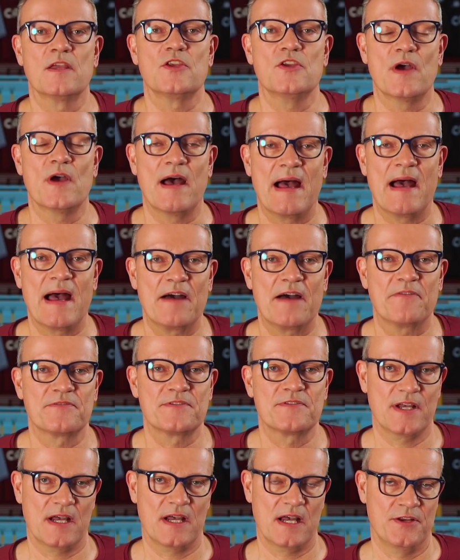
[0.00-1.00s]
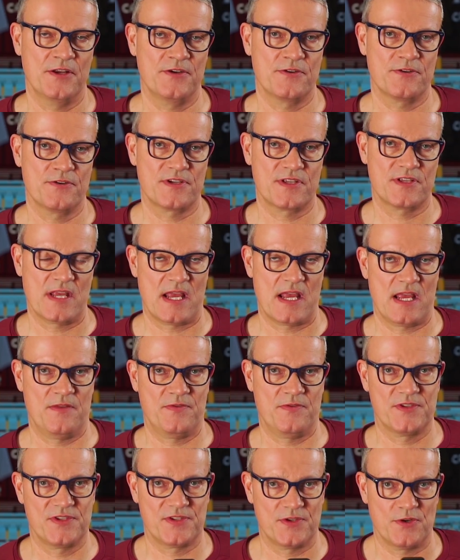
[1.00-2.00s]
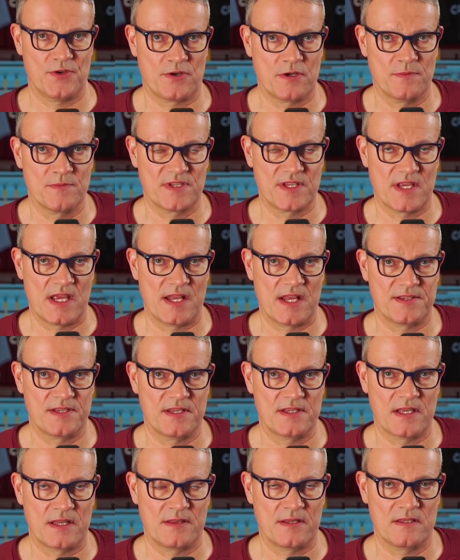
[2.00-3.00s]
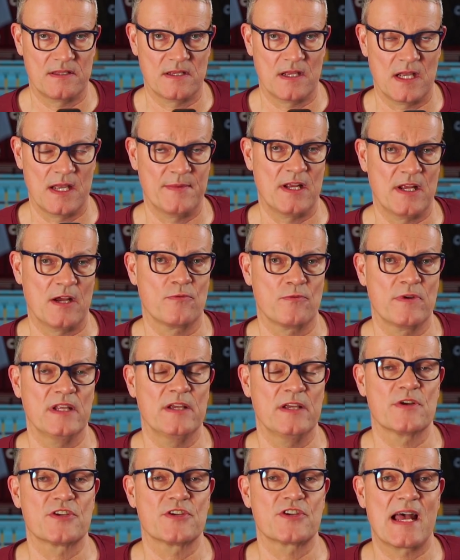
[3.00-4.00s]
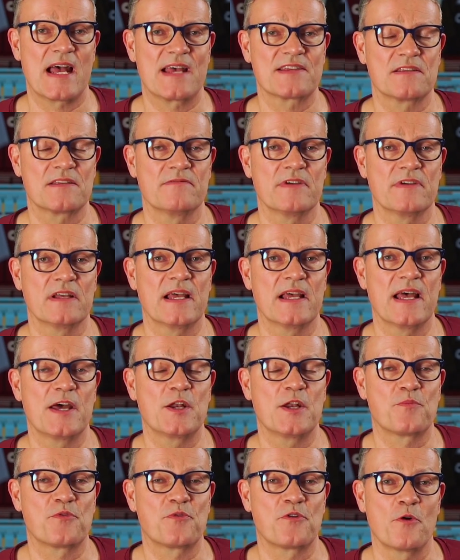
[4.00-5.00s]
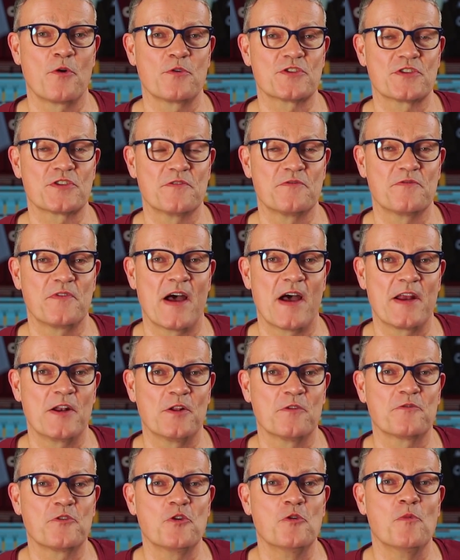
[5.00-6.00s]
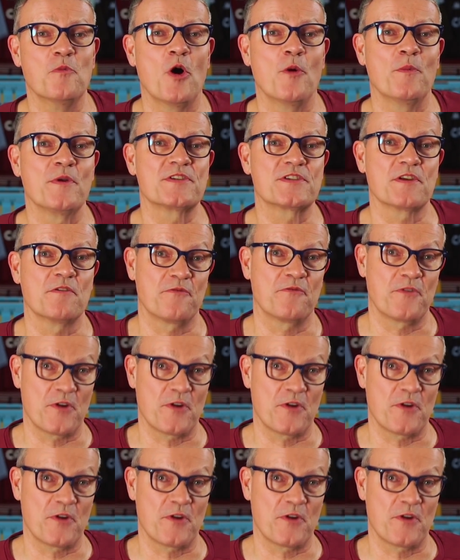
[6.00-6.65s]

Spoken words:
You have to understand the circumstances at the time. And I really wish Aston Villa had approached the final few moments of